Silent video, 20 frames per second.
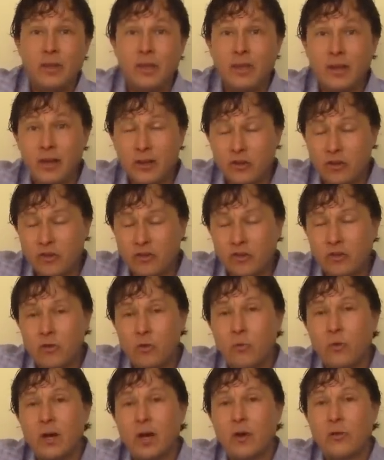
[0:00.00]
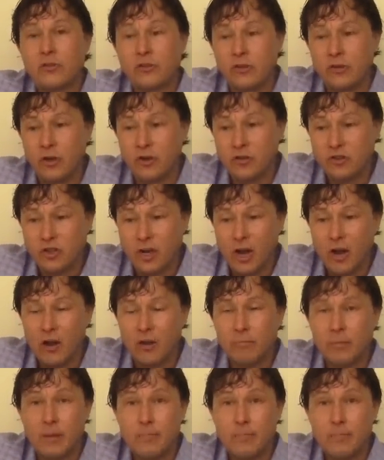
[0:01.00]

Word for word: In addition, when I was a young child,